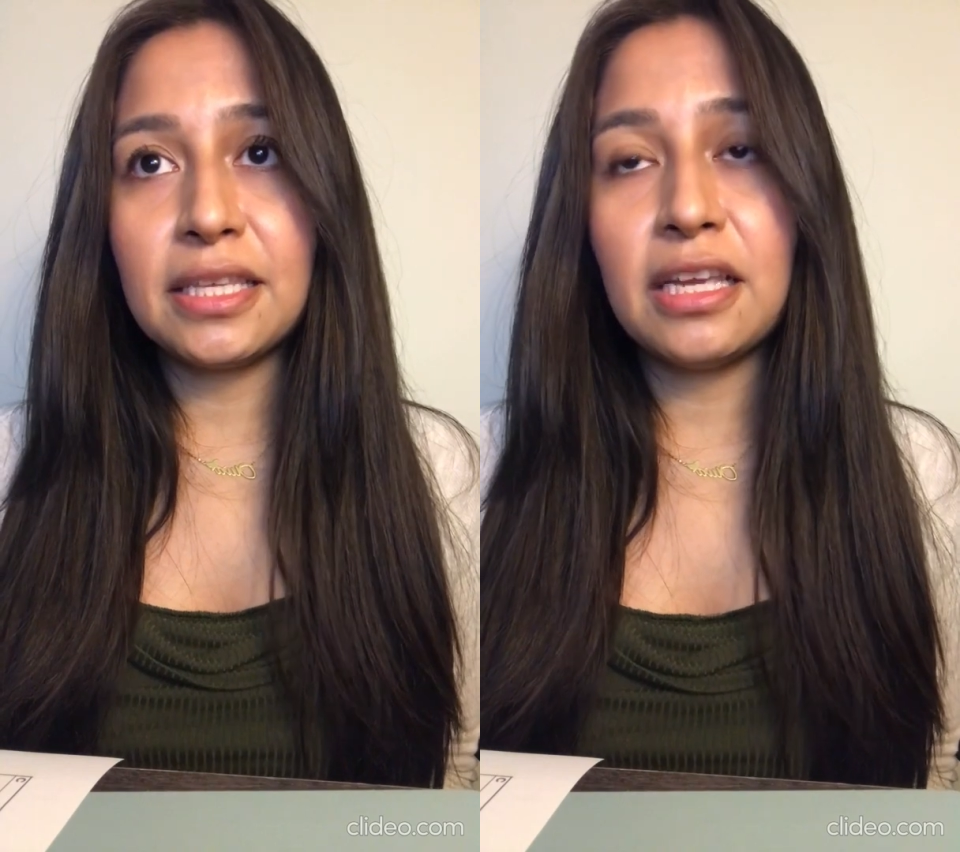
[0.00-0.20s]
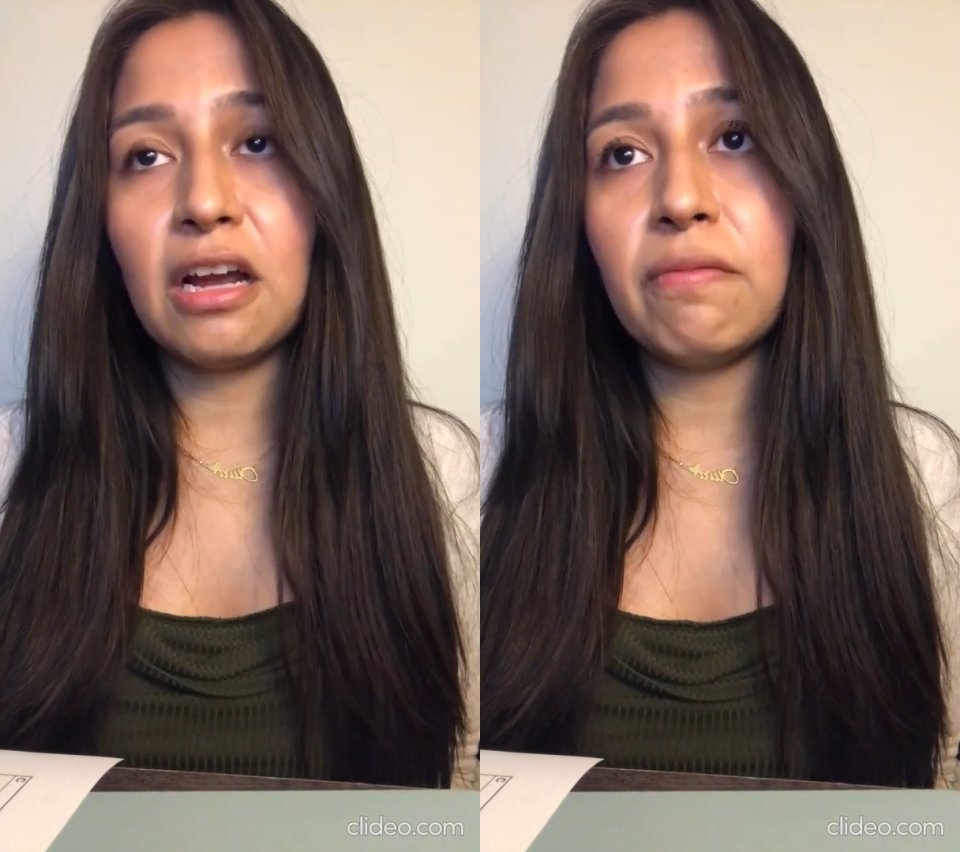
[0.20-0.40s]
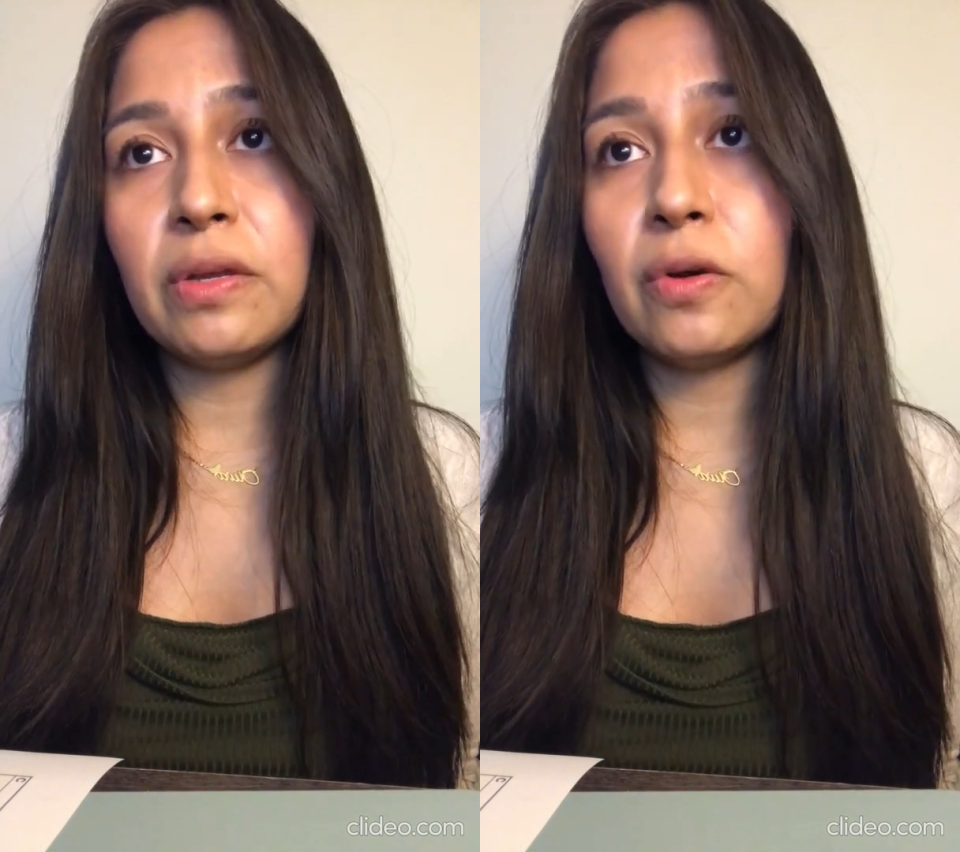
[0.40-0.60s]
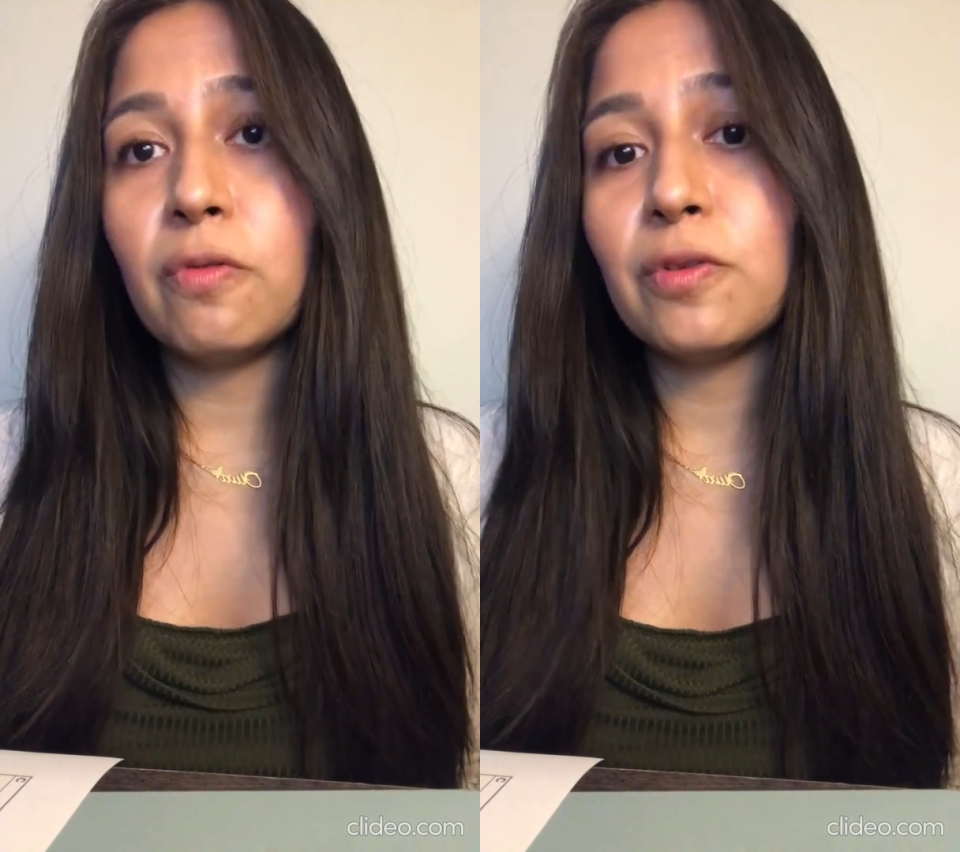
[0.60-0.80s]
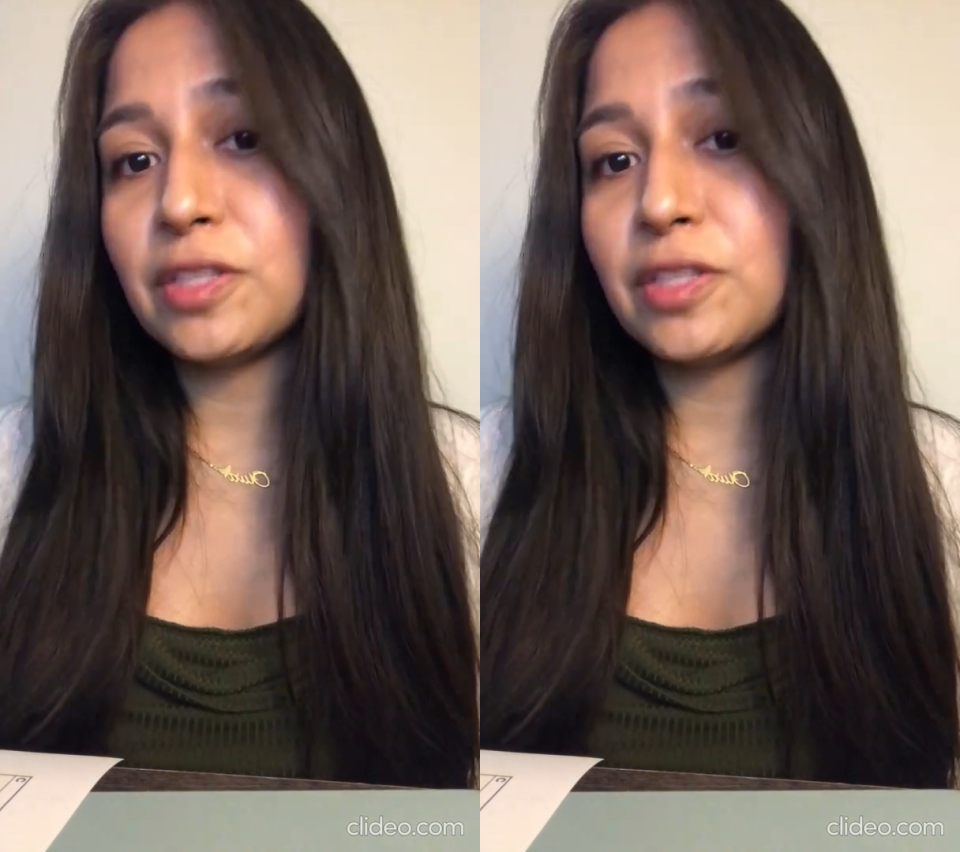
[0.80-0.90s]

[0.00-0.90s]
and there have been over